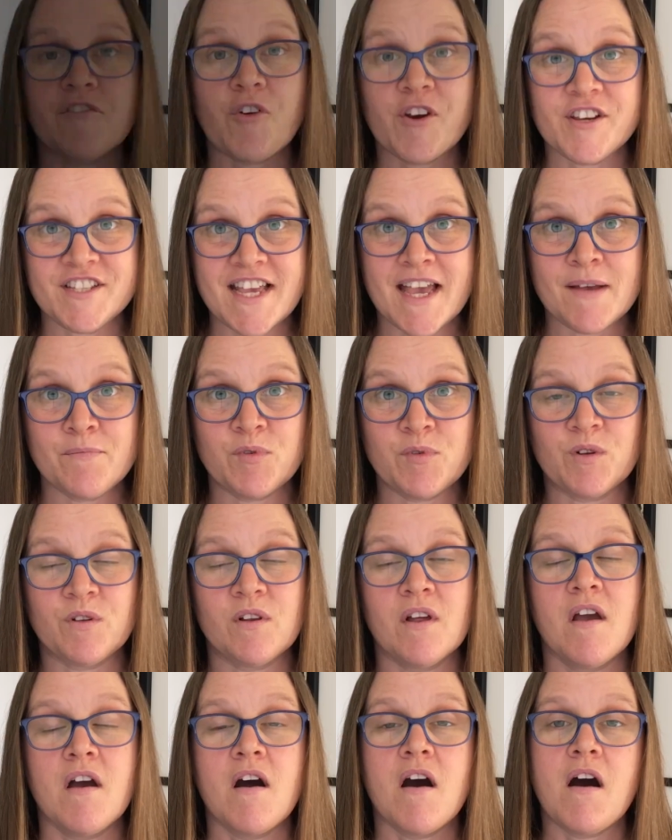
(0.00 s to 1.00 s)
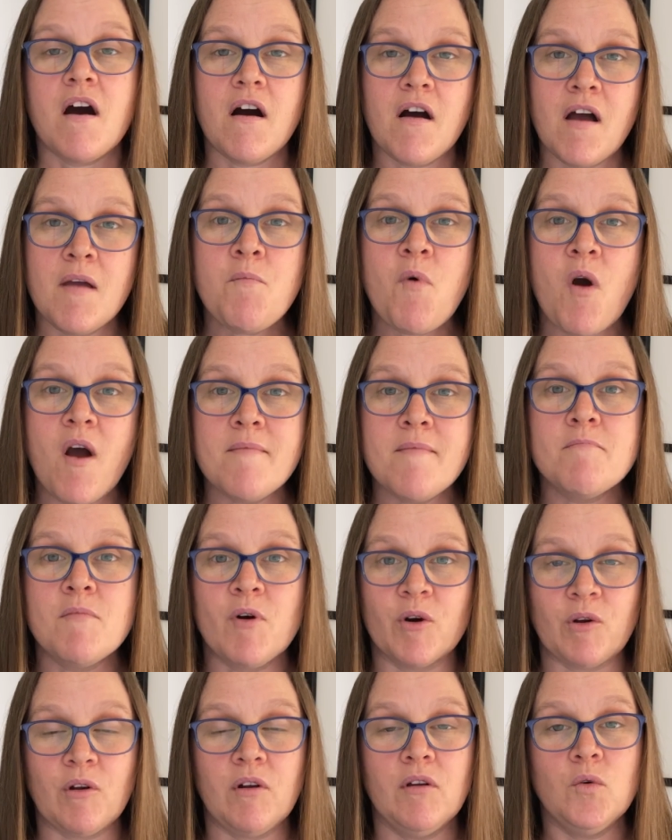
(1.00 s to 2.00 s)
example, I might
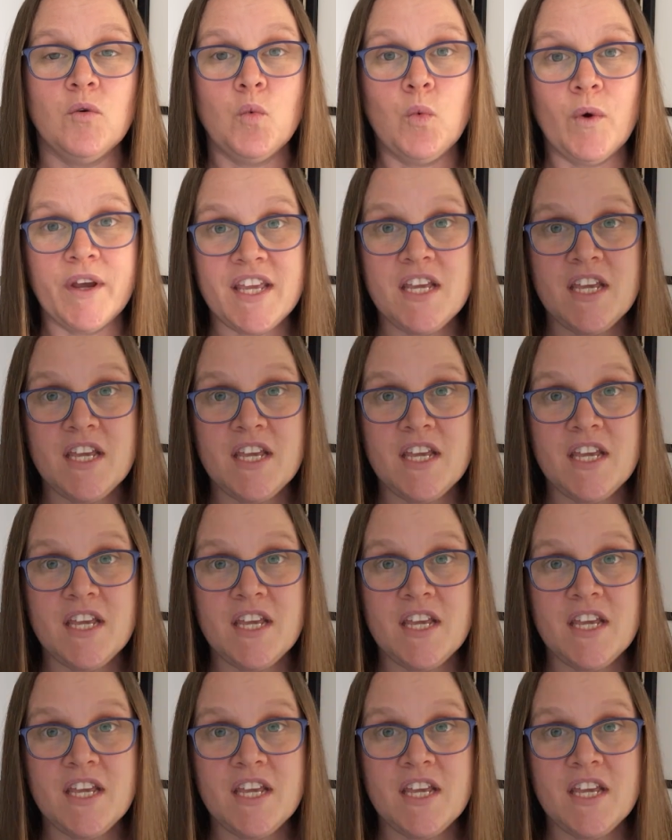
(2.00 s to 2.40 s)
model "We